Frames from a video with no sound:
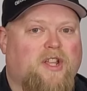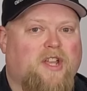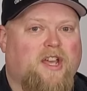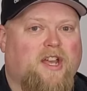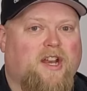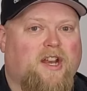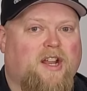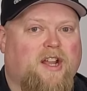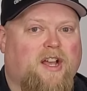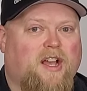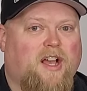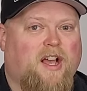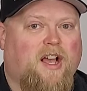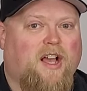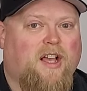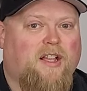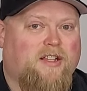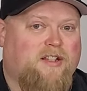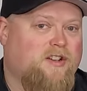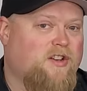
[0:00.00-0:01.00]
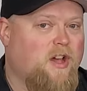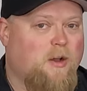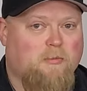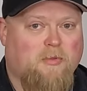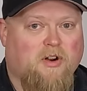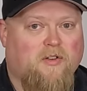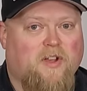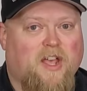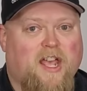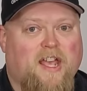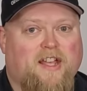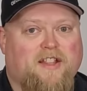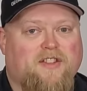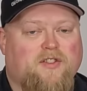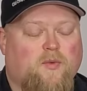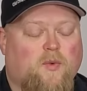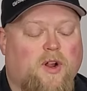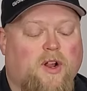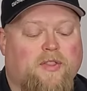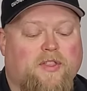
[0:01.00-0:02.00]
get a number of
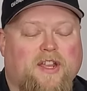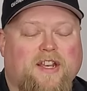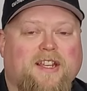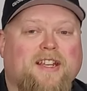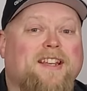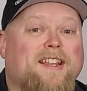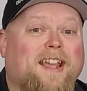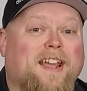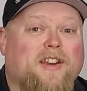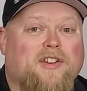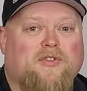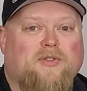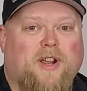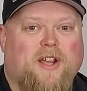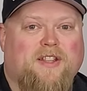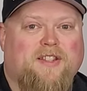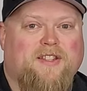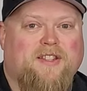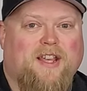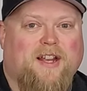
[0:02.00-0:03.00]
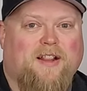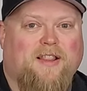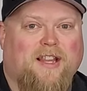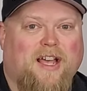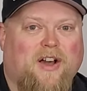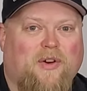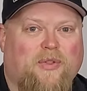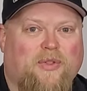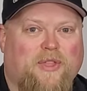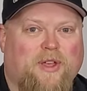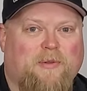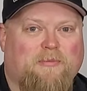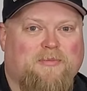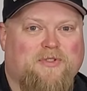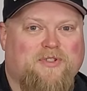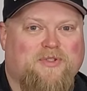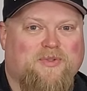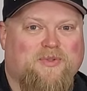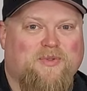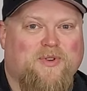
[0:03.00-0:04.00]
hands where they didn't get traits that allowed them
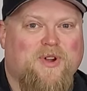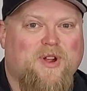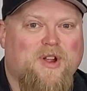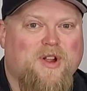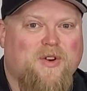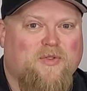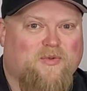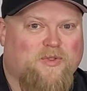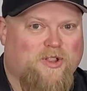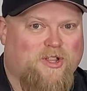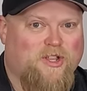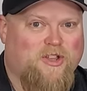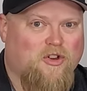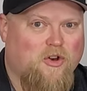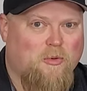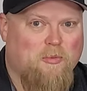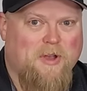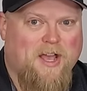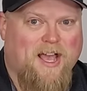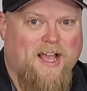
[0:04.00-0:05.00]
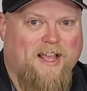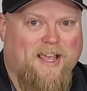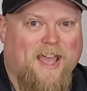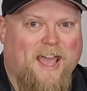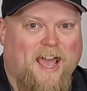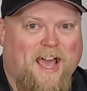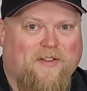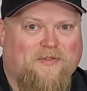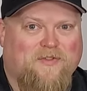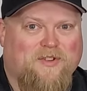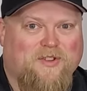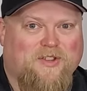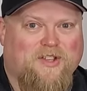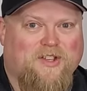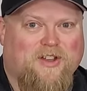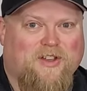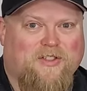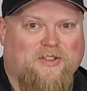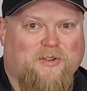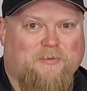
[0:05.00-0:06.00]
to really go back after the
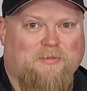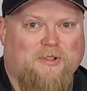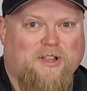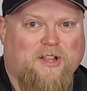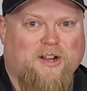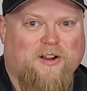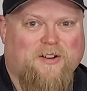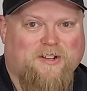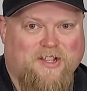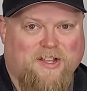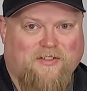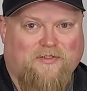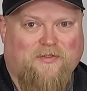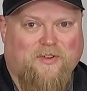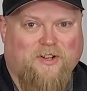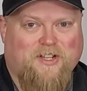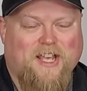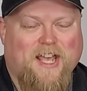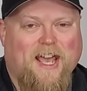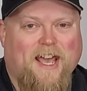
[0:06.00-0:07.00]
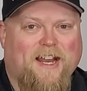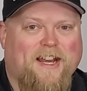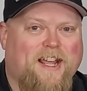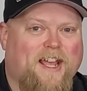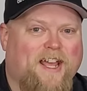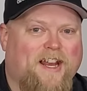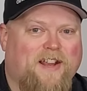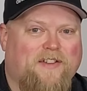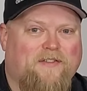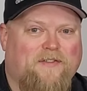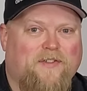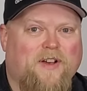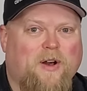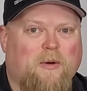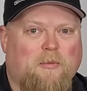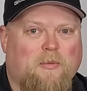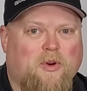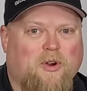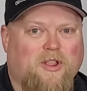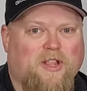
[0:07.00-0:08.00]
other player tit for tat, and it
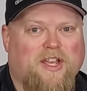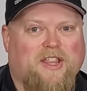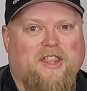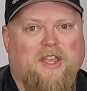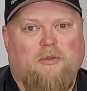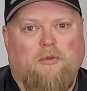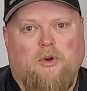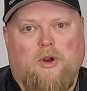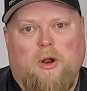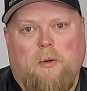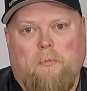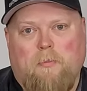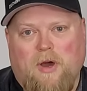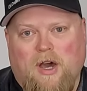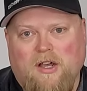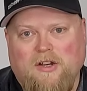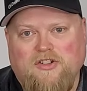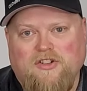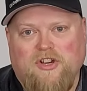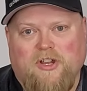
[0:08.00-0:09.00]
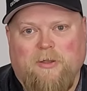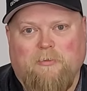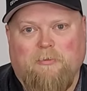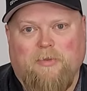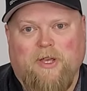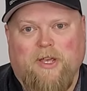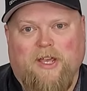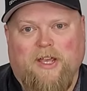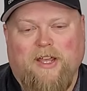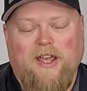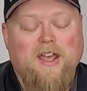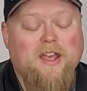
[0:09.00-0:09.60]
felt more like they were a punching bag.